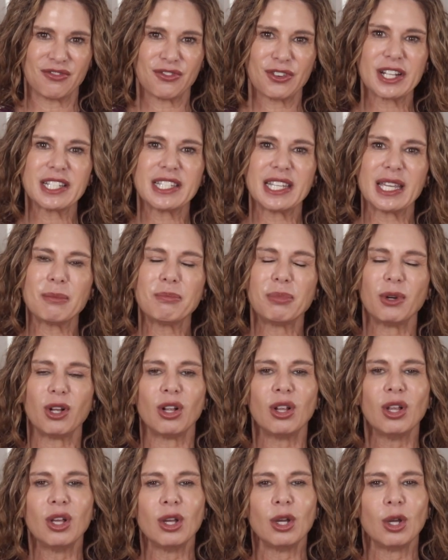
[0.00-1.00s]
For
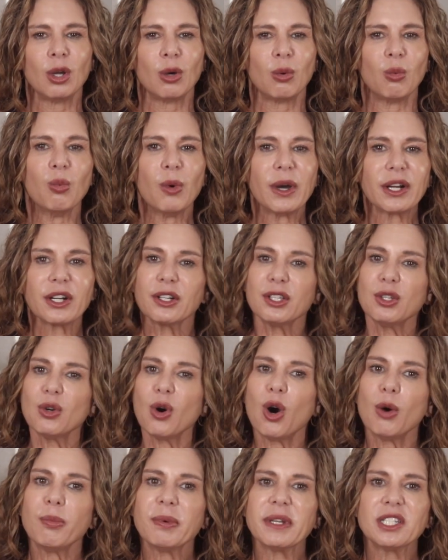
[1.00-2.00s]
example, what are you
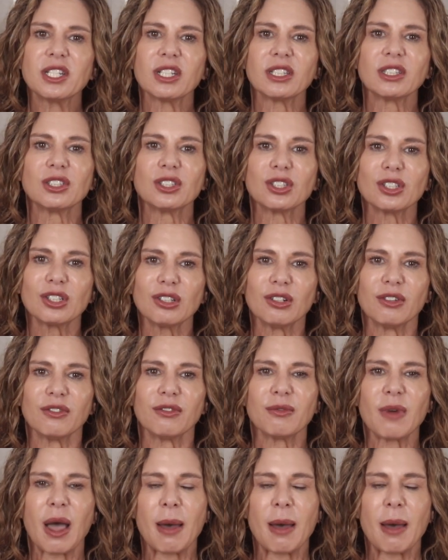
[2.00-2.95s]
hoping to learn